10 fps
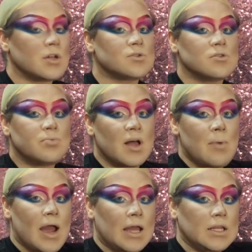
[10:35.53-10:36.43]
To apply
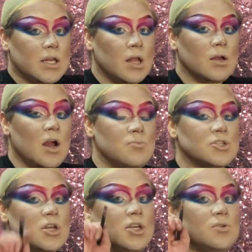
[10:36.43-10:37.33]
my eyelid color, I'm
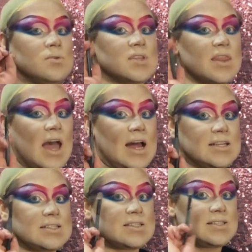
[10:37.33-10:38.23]
just going to use
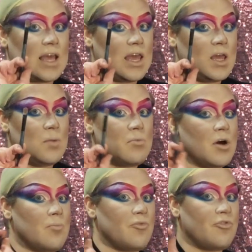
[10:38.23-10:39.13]
that same
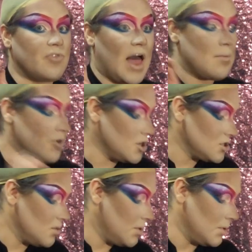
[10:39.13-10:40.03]
flat
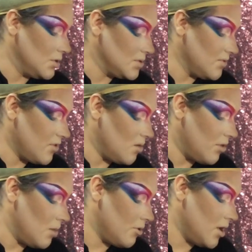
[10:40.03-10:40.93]
brush that we were using for our
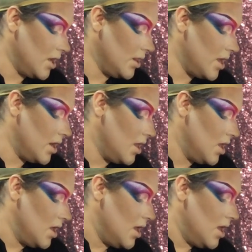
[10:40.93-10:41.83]
brow bone highlight.
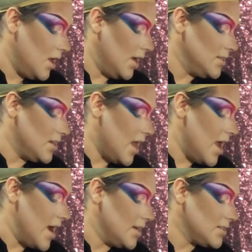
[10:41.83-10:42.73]
And
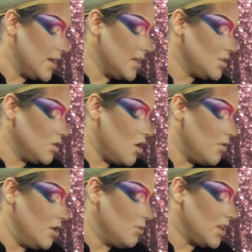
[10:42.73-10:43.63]
today I decided to go
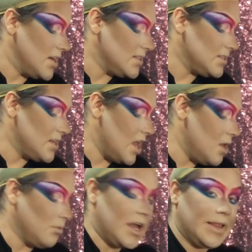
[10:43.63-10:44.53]
in with that
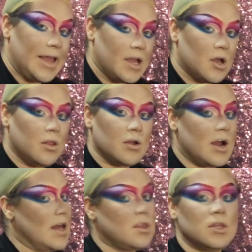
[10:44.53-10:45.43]
same lilac color.
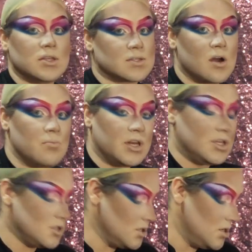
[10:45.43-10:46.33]
I think this
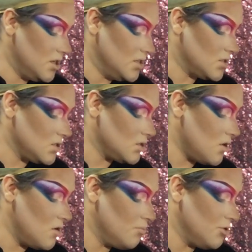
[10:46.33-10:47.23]
combination is
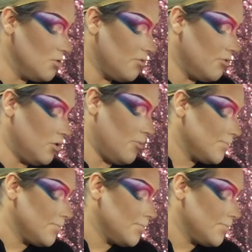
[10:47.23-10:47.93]
so beautiful.